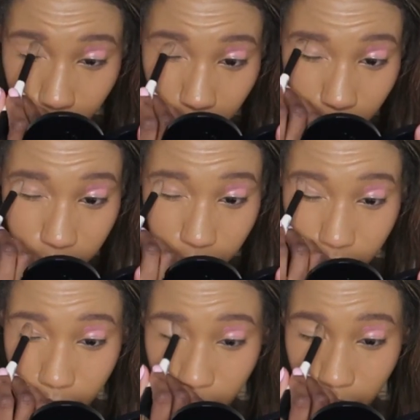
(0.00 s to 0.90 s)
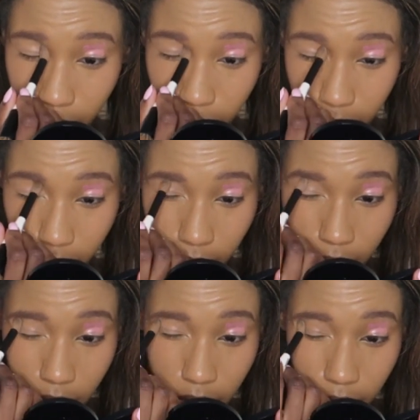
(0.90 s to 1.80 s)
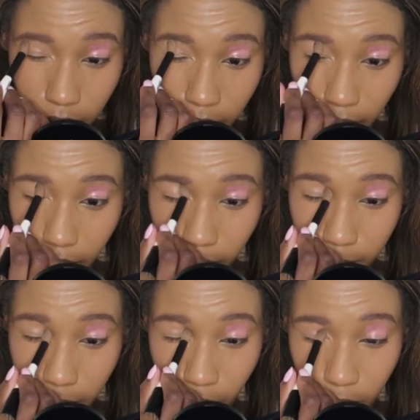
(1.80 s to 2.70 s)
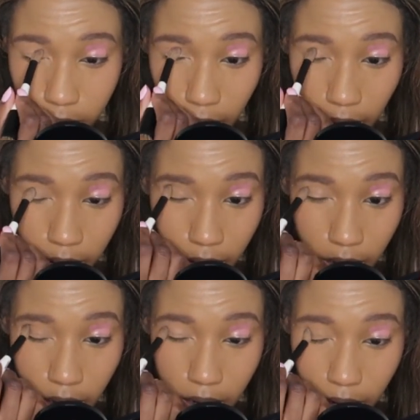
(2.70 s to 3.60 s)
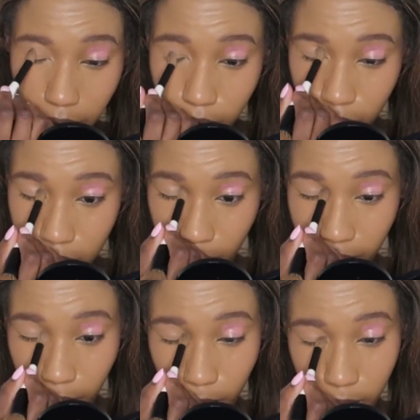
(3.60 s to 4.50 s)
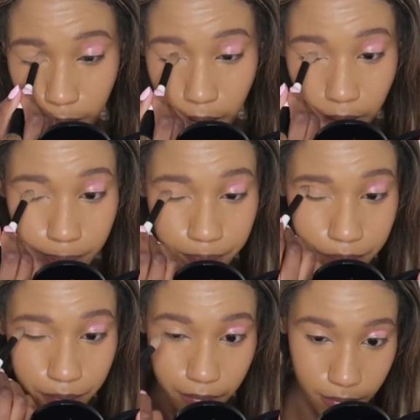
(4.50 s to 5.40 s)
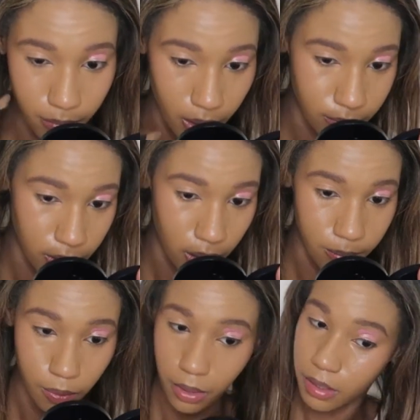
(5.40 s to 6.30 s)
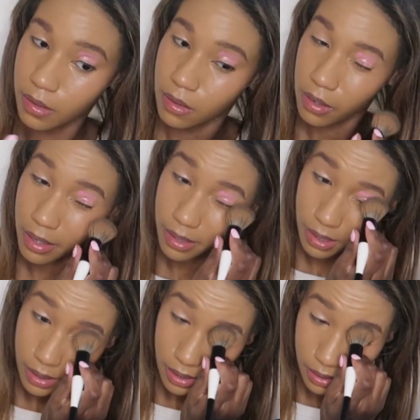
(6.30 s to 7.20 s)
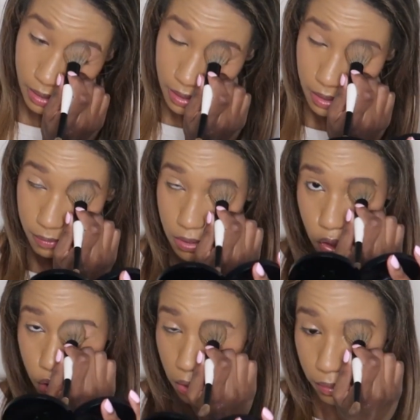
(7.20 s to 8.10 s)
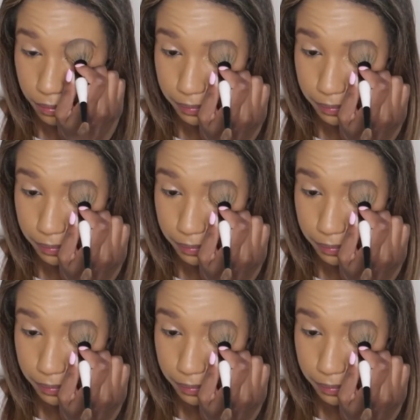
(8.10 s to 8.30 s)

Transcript: Like if I could literally lay in bed all day and do stuff, I would, but I have to get up to work. So you guys, this doesn't even show.